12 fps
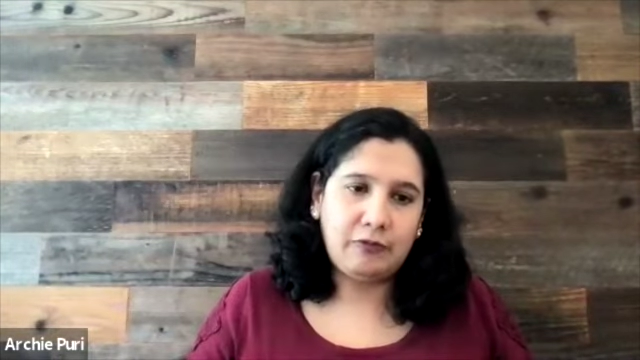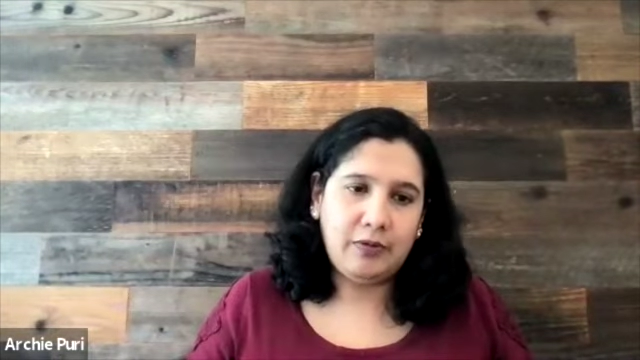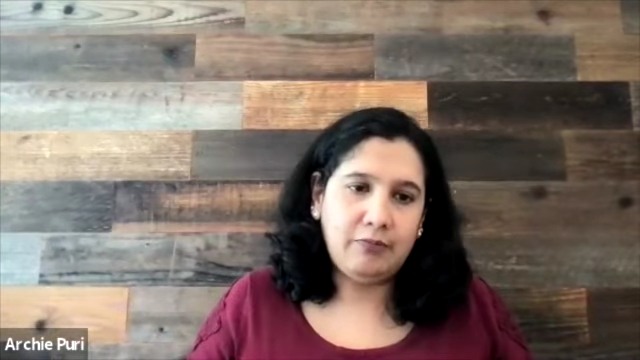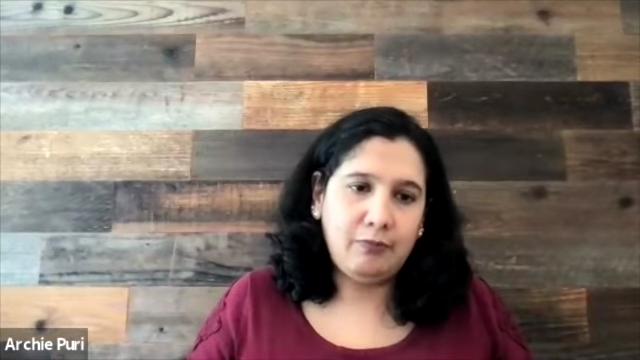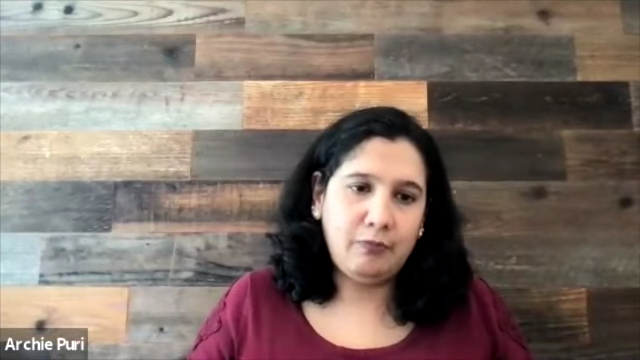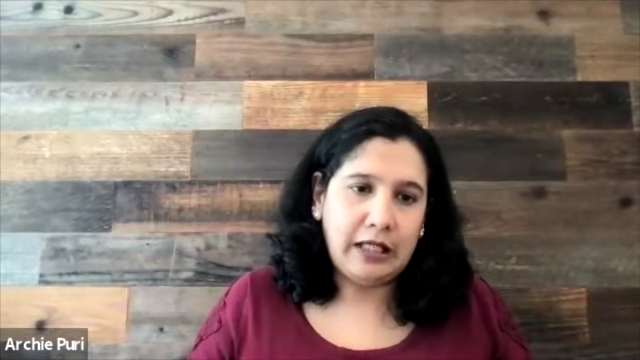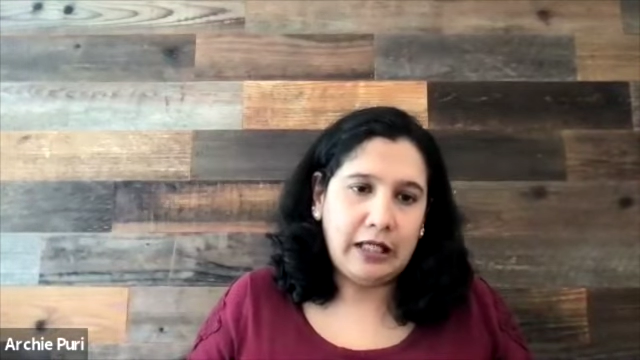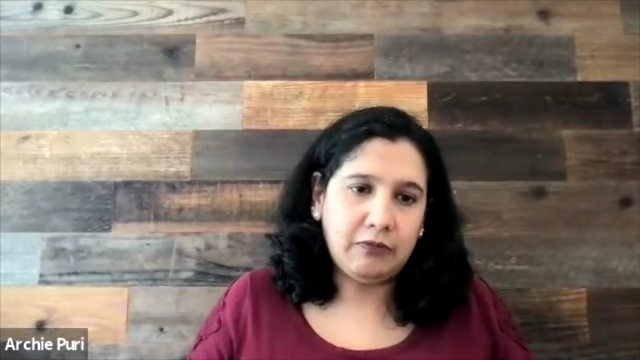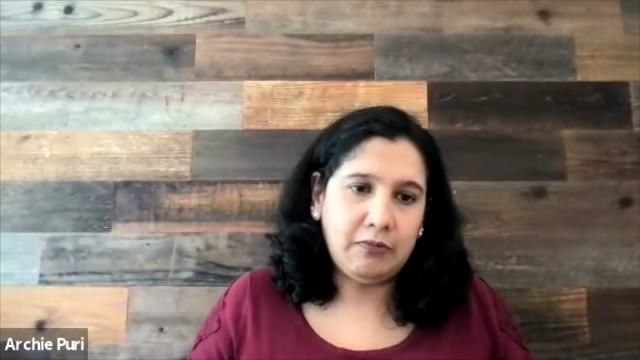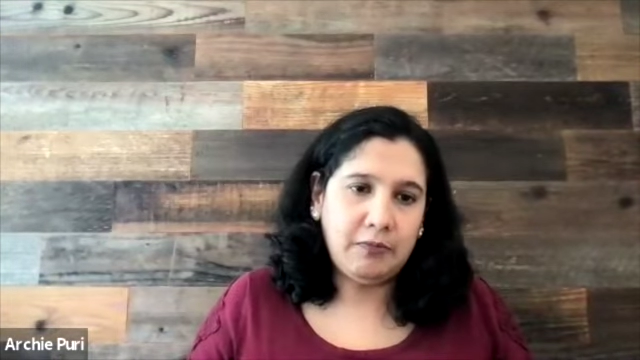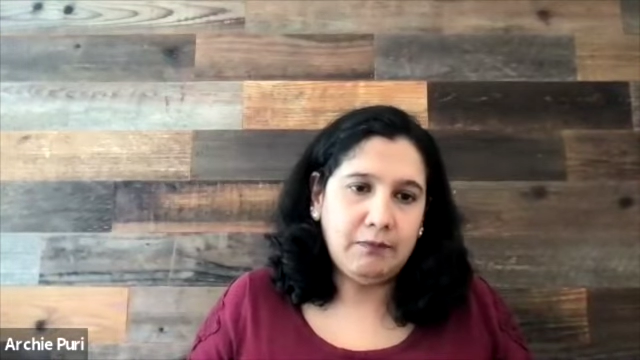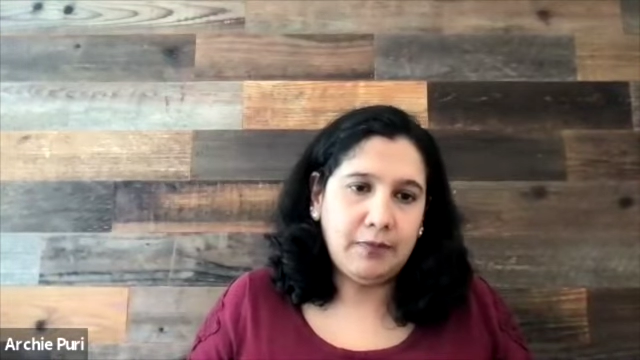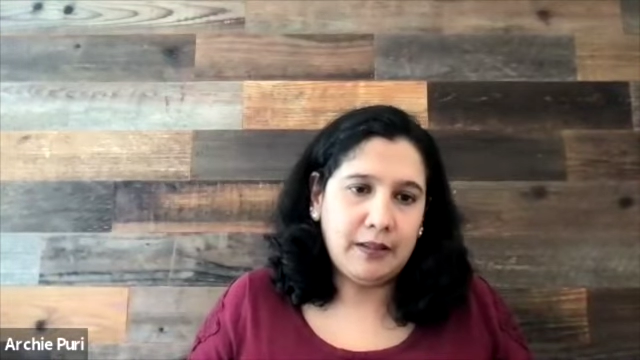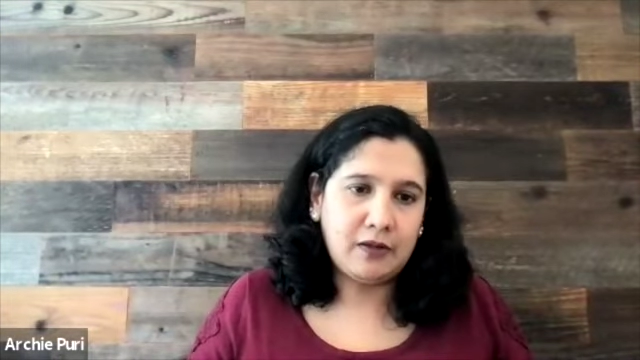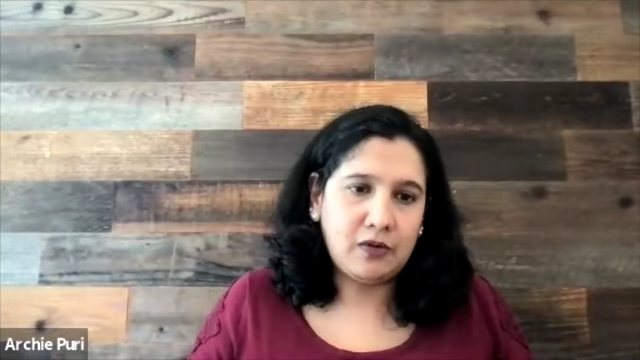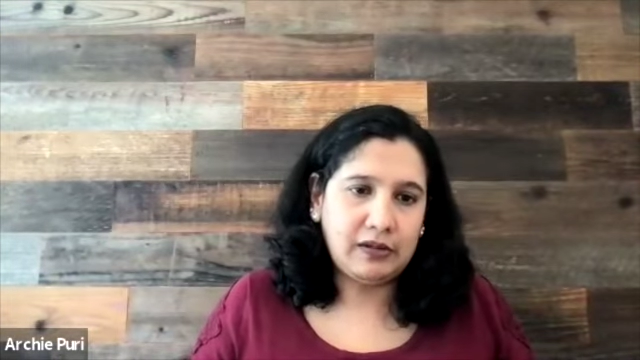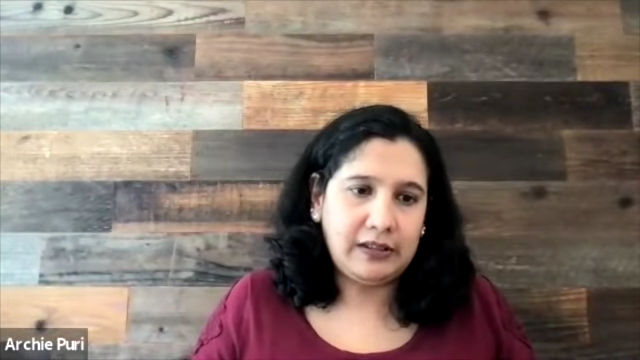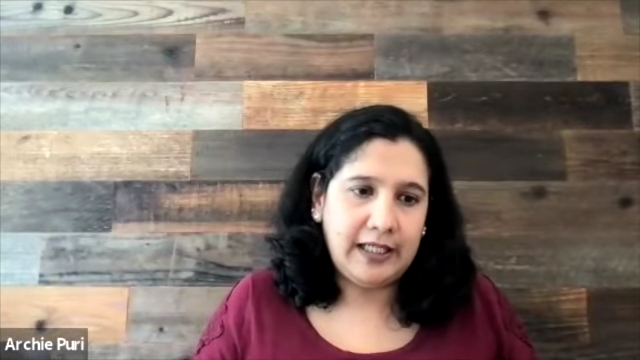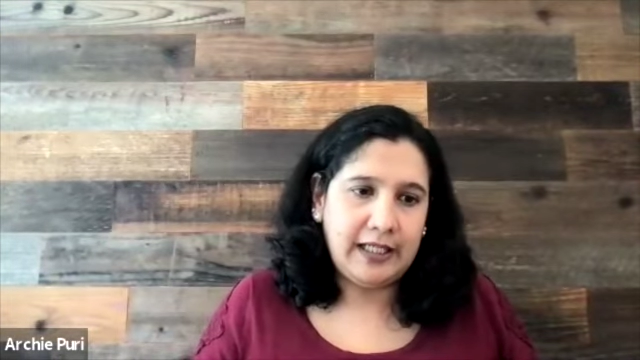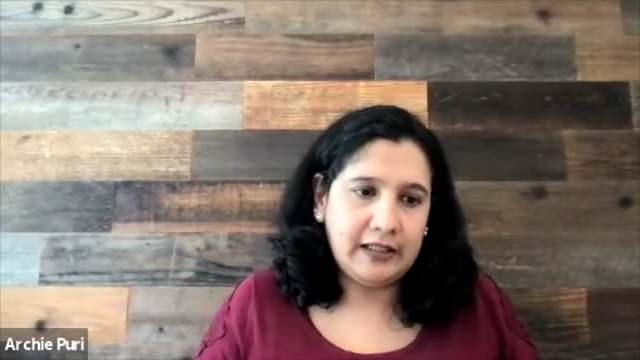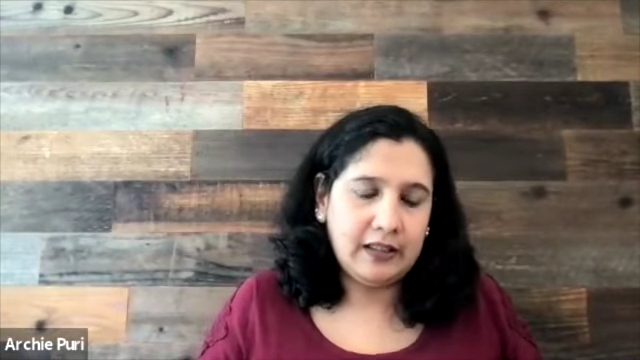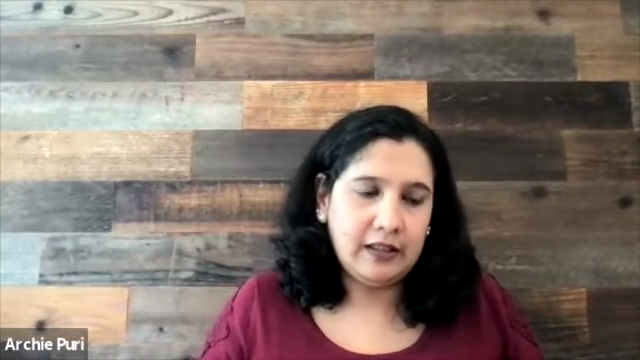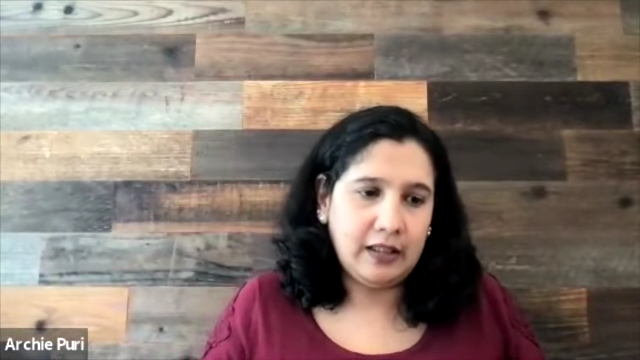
will be built on data.